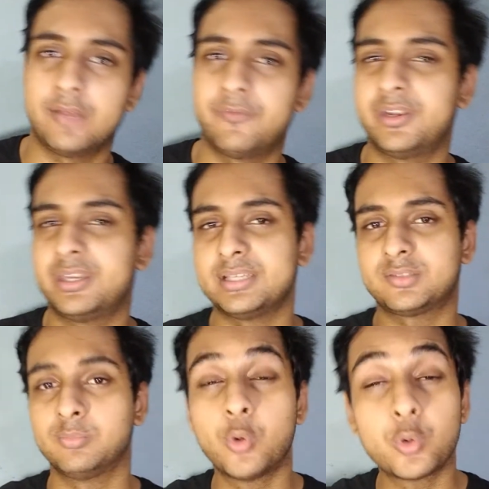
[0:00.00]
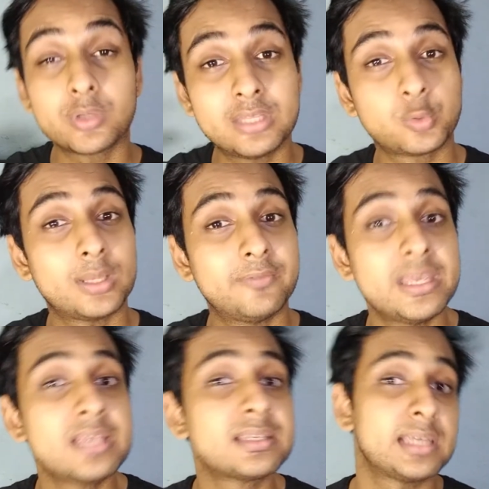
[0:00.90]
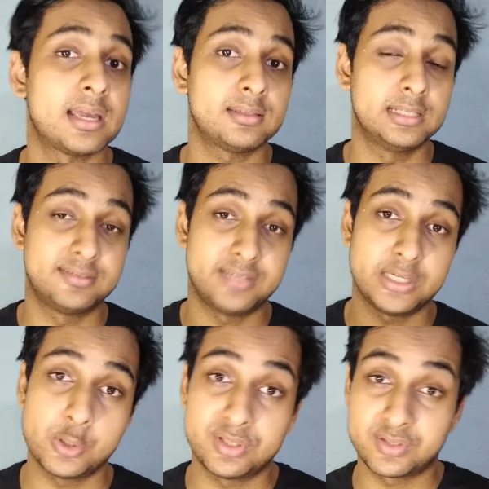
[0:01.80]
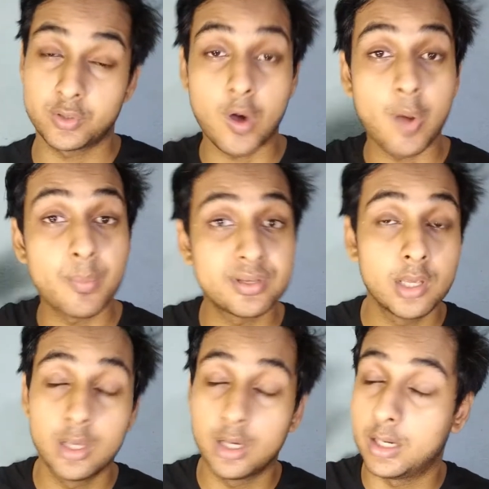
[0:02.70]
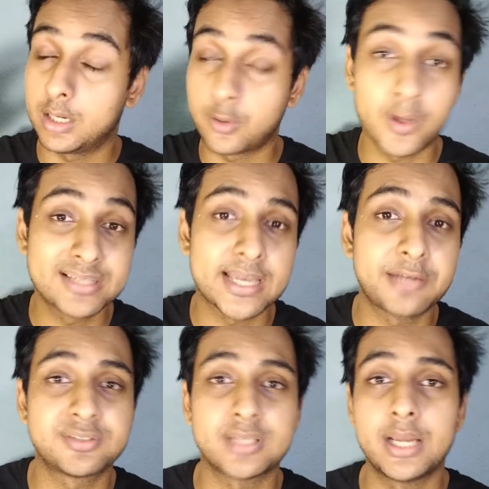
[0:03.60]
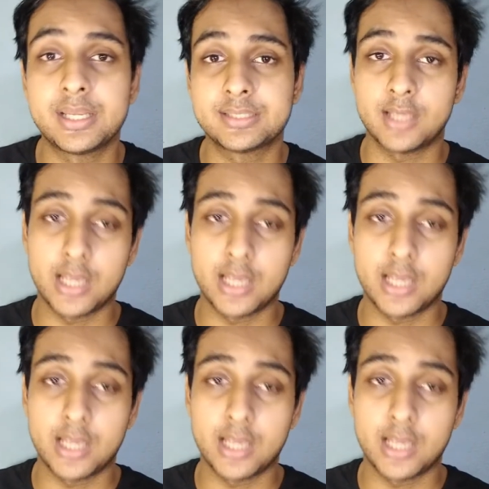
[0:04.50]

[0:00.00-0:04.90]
If it is more than 12 weeks, yeah, they'll say you it's common chronic sinusitis.